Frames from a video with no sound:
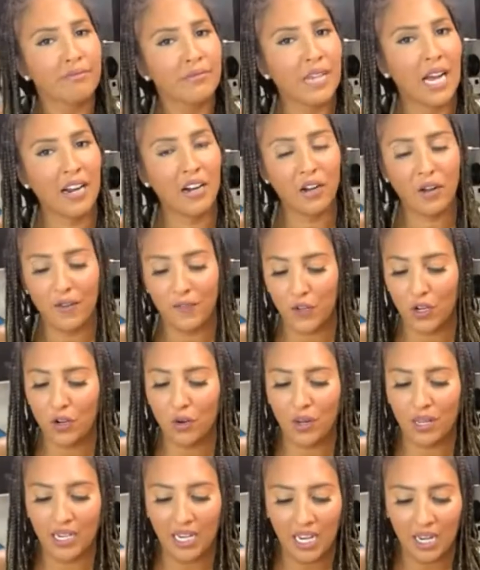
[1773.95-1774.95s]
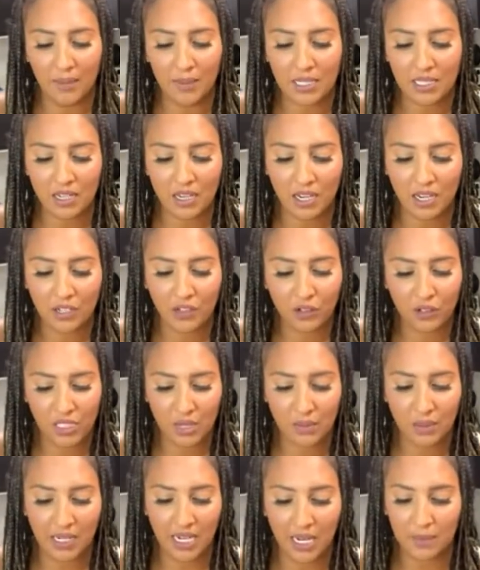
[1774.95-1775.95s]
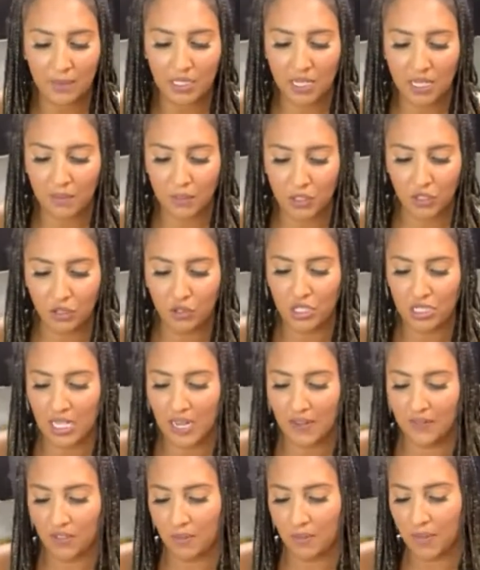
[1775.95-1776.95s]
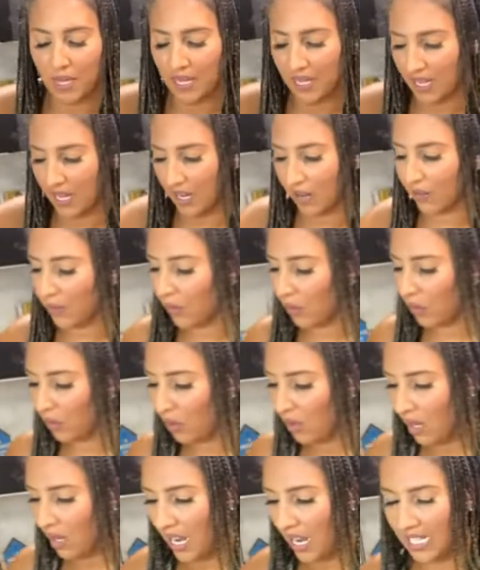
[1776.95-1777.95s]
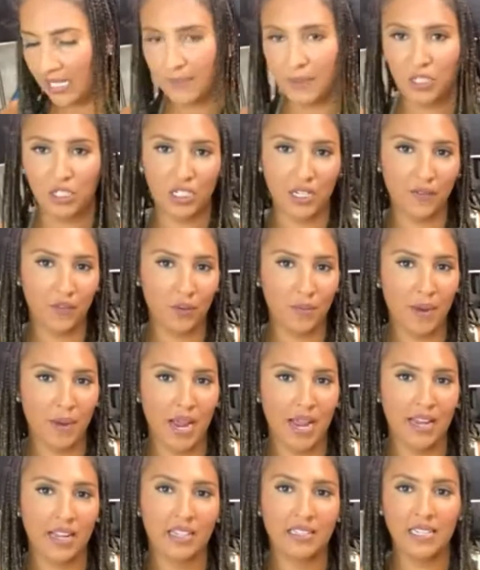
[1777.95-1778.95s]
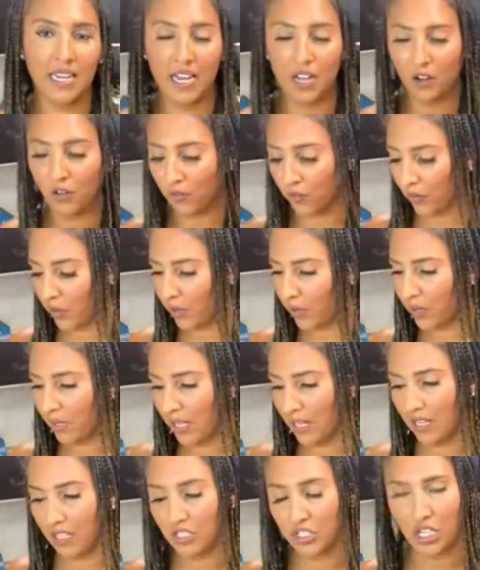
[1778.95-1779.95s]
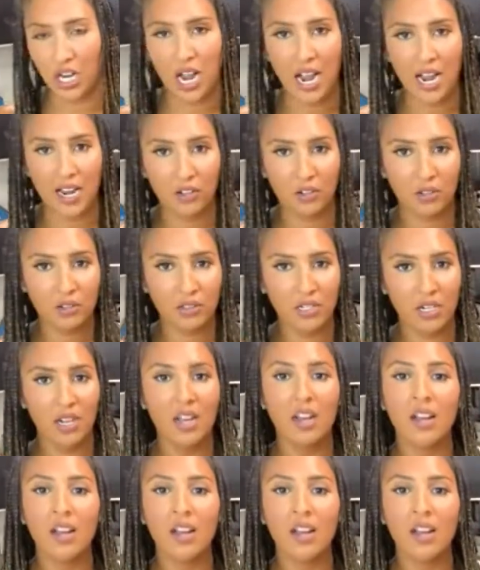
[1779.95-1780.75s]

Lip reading: I know if you go on Amazon, there's some on Amazon, but you just have to be careful, especially if you're buying a tail for like a child,